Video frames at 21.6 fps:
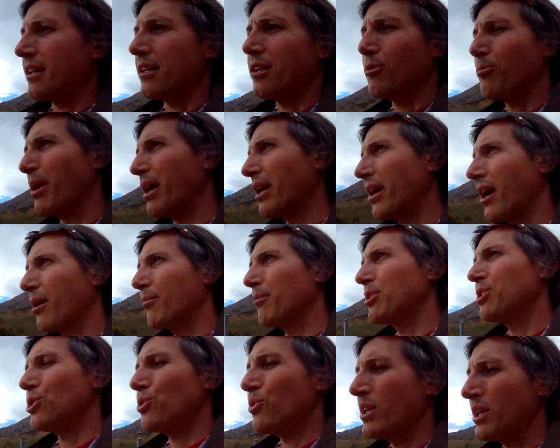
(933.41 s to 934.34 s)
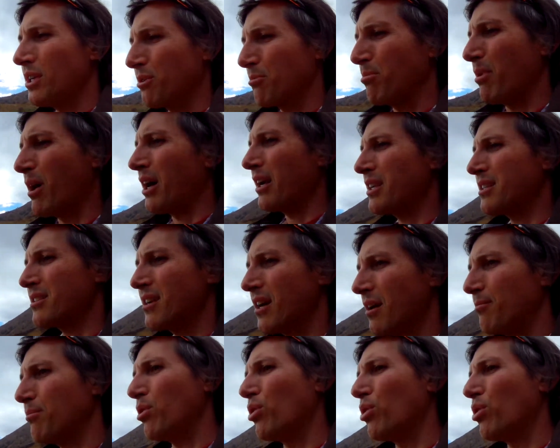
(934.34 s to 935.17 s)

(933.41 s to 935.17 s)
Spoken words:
and no matter how much you eat, your body's not